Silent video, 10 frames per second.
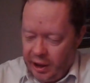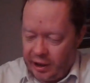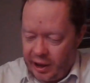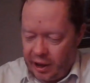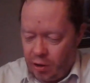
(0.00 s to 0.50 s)

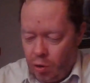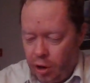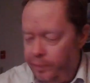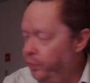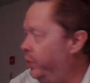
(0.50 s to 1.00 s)
Got that
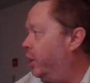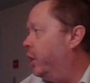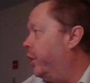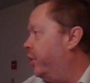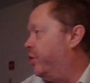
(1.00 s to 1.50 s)
going.
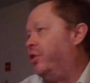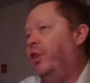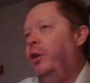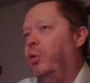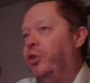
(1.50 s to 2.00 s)
The
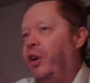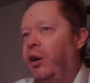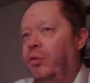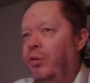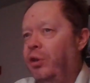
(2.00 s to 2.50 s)
sun was
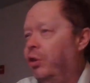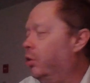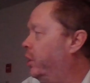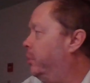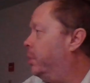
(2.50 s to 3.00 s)
out
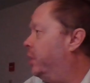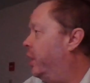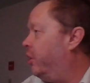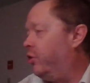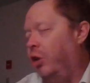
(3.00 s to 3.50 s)
early,
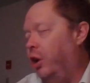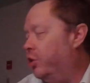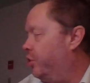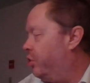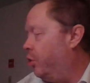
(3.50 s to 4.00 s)
but now it's
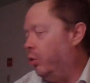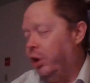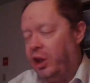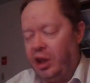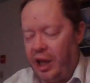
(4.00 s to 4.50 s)
gone just
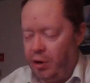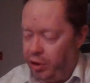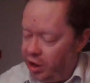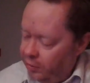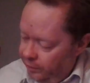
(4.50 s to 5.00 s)
totally
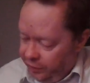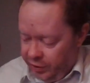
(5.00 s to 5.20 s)
cloudy.